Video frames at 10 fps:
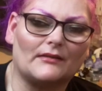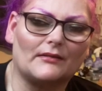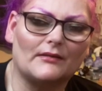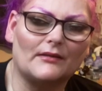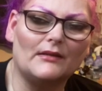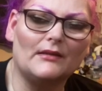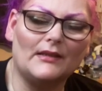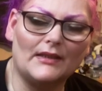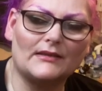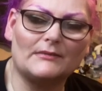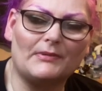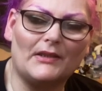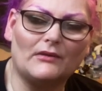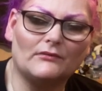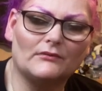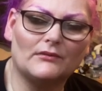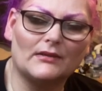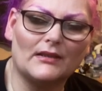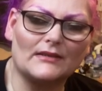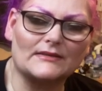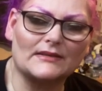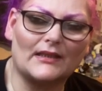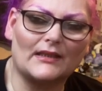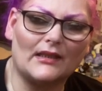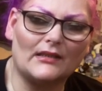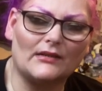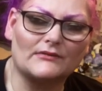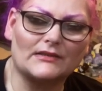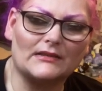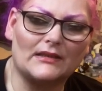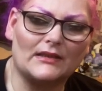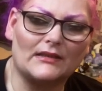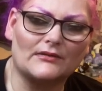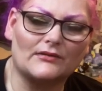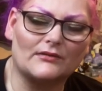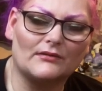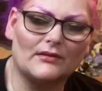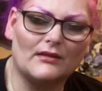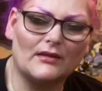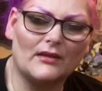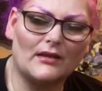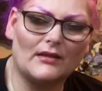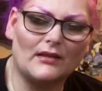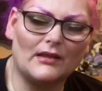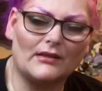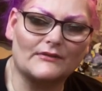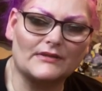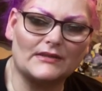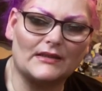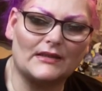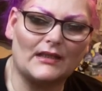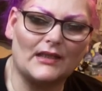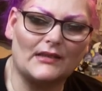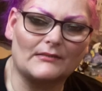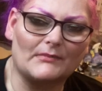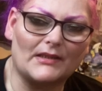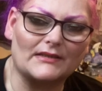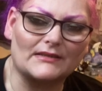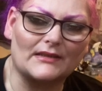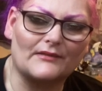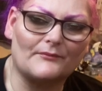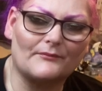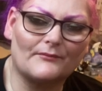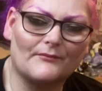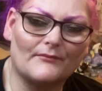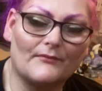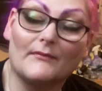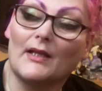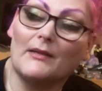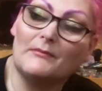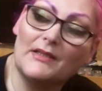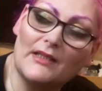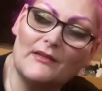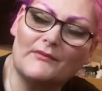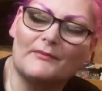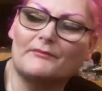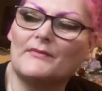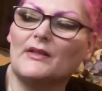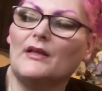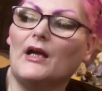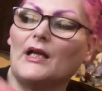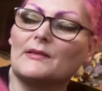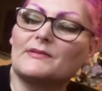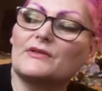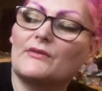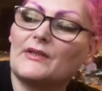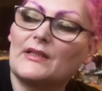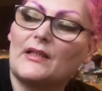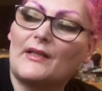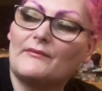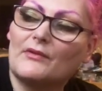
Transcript: well. Hit the bell and say hello to Lillian, hello to Lily and Maisie. And me even. And I'm sorry that I haven't